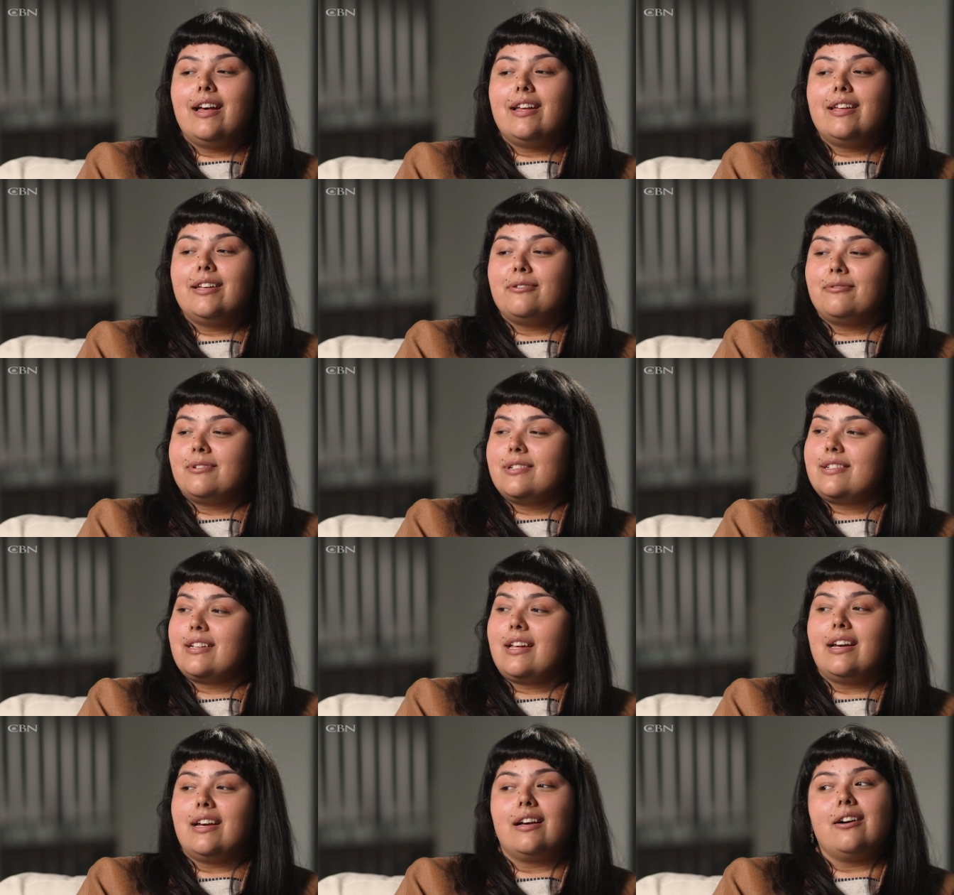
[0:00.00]
It
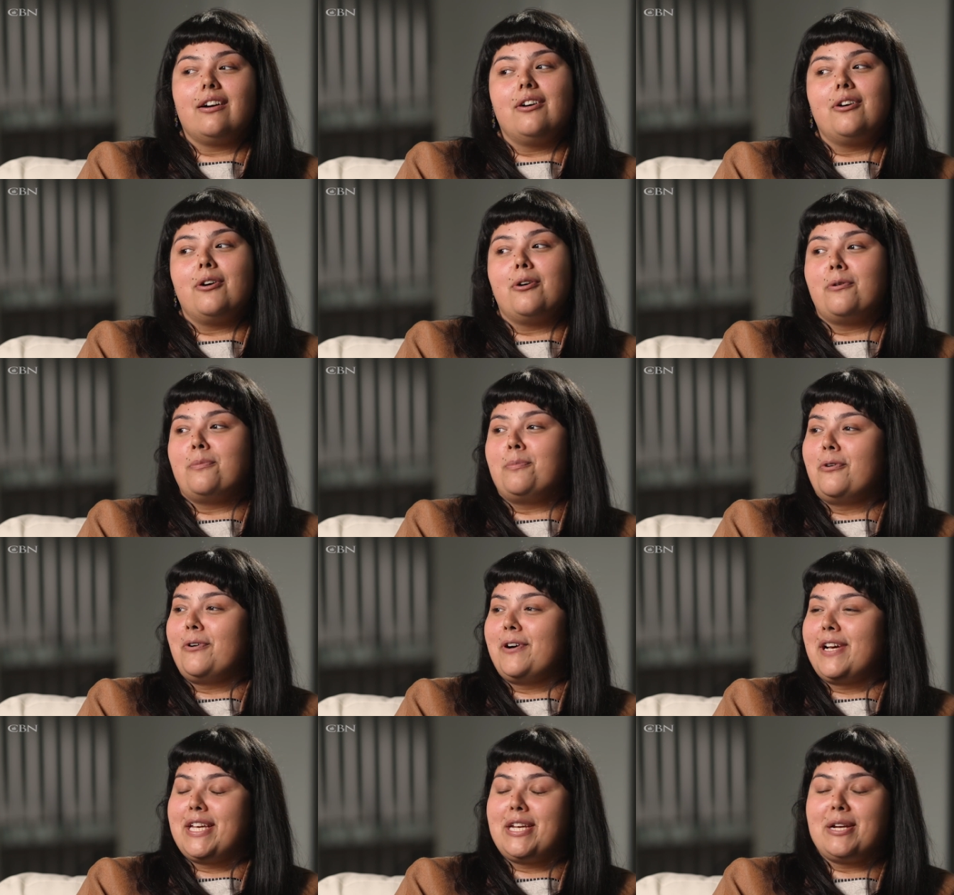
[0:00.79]
was like, oh
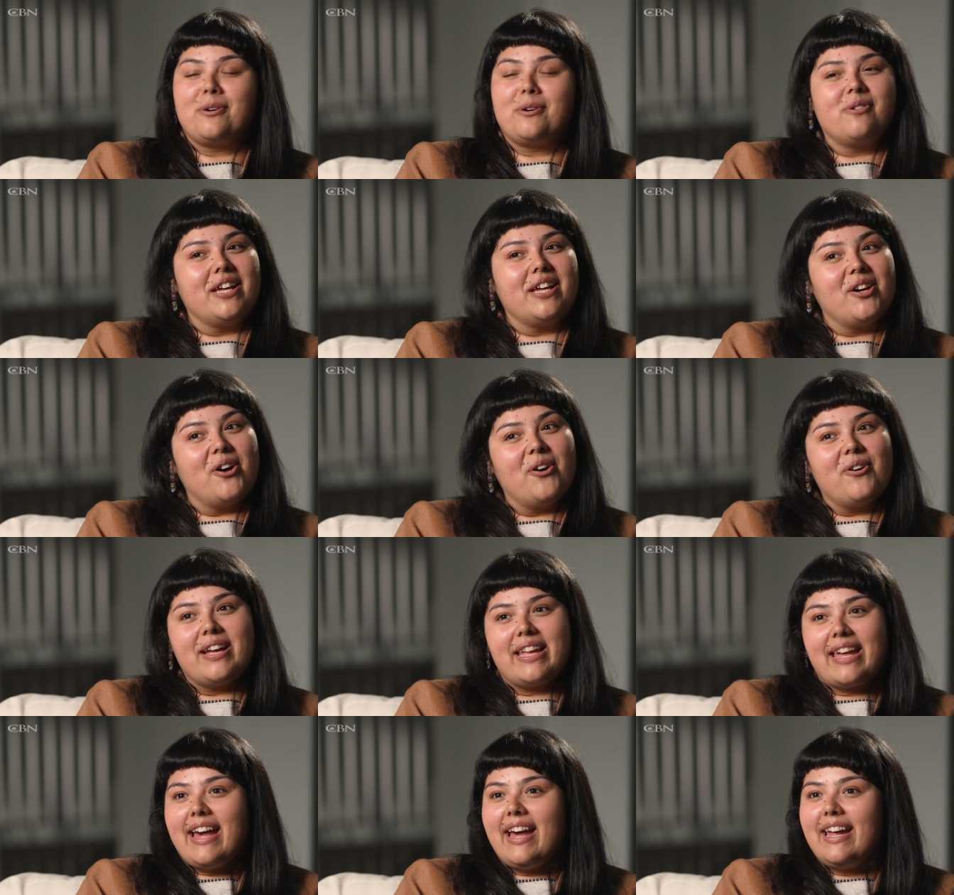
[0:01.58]
boy, here we go
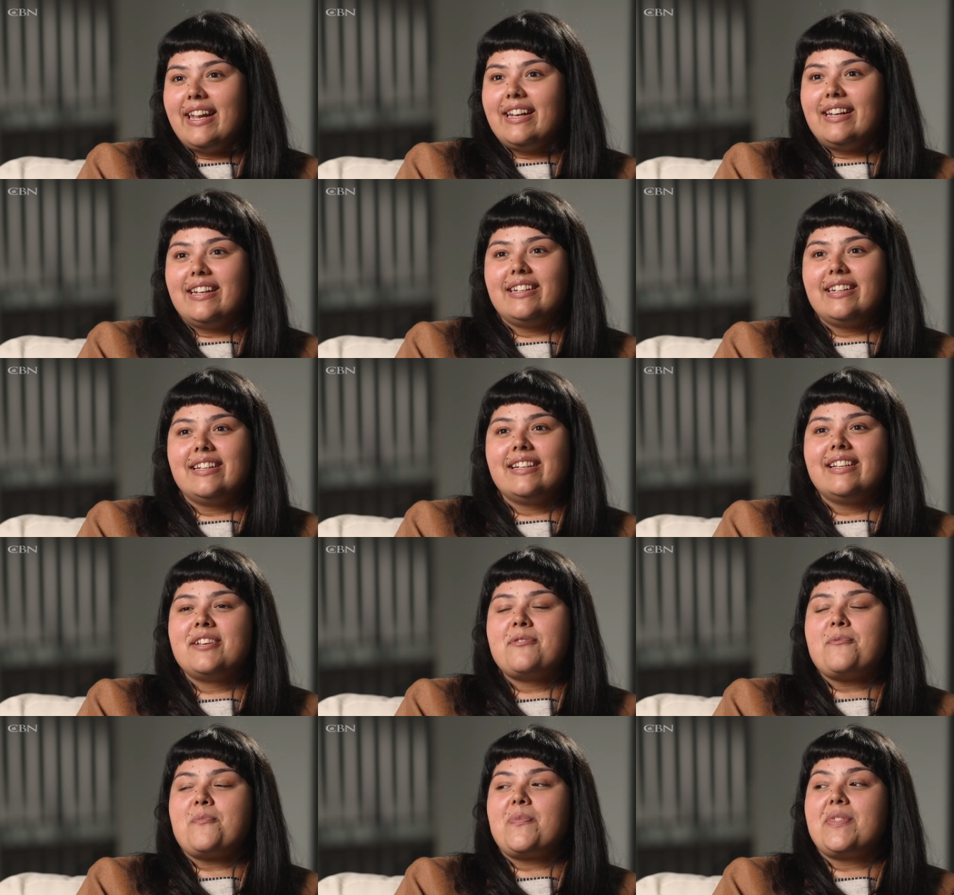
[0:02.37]
again.
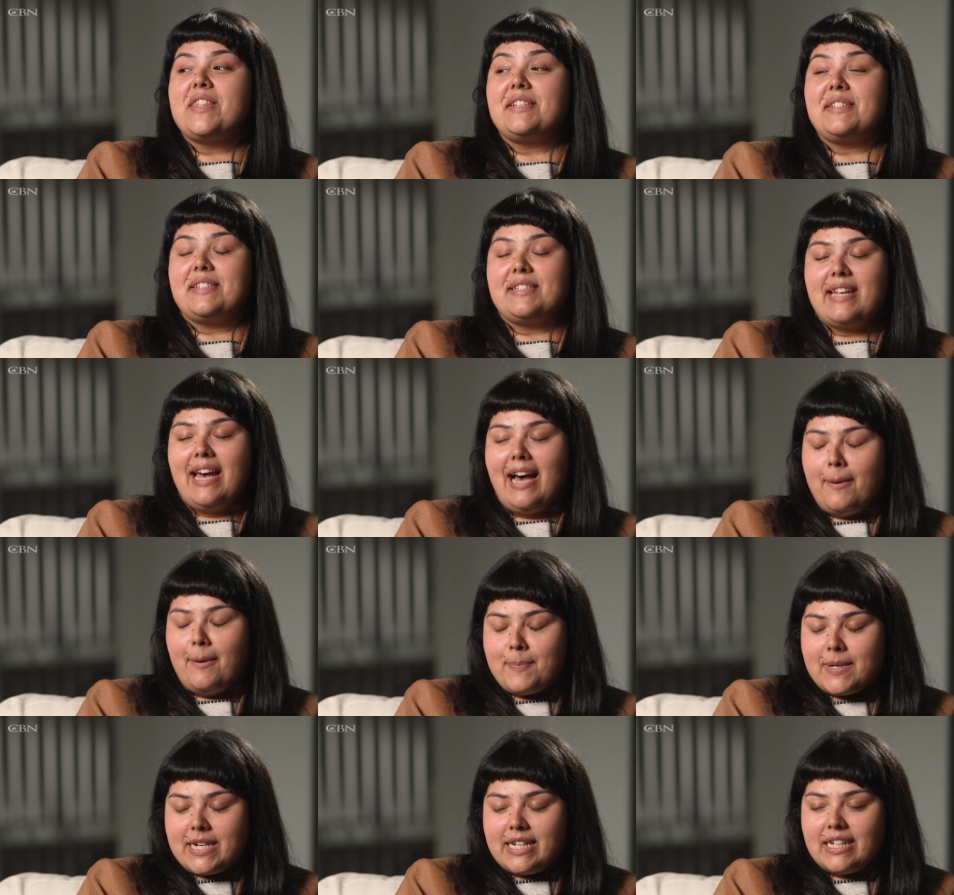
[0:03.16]
This is
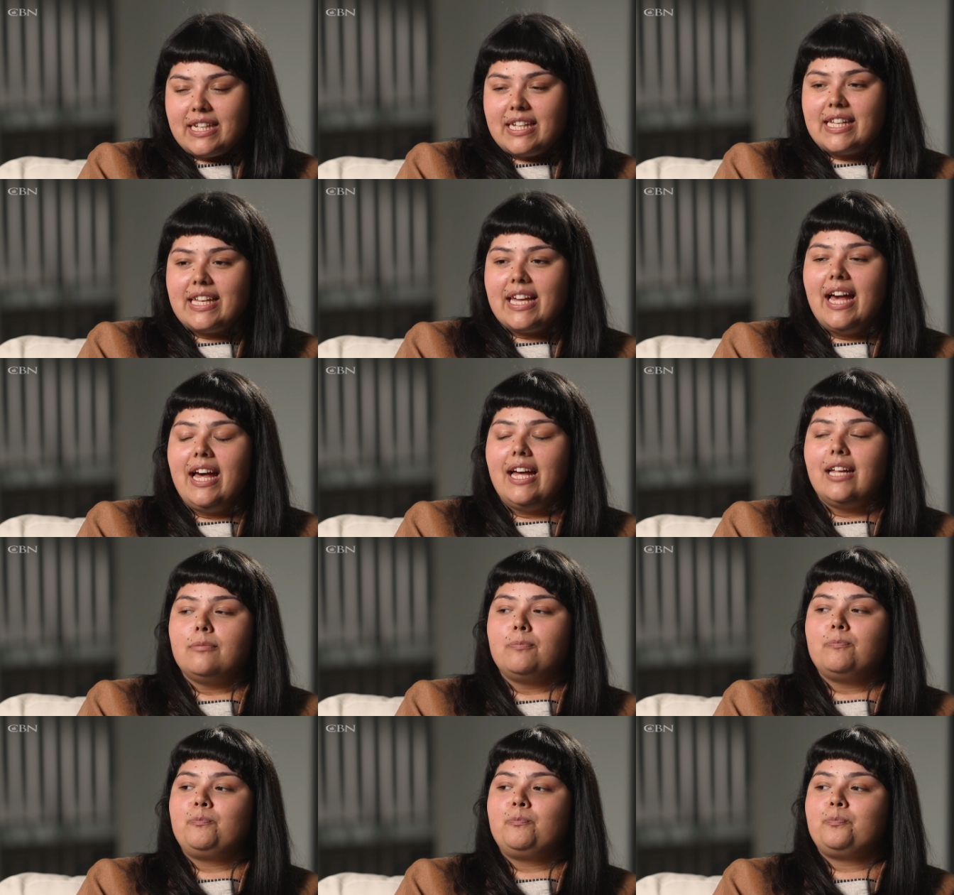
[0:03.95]
happening
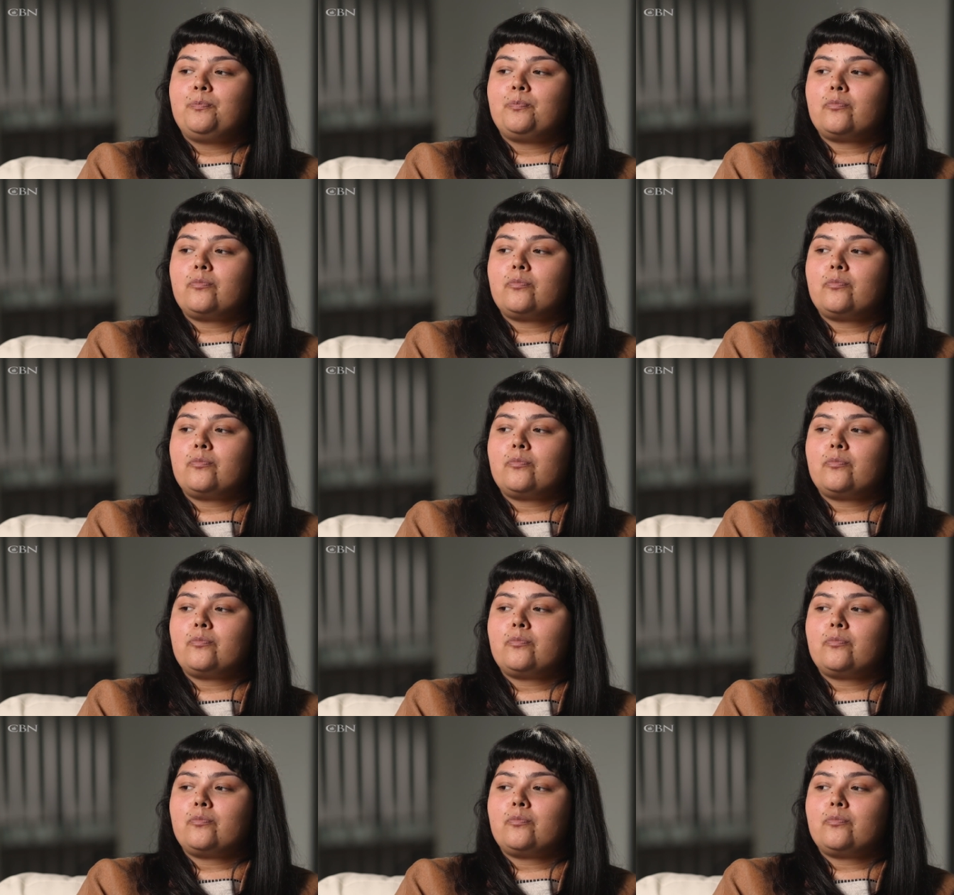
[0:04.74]
again.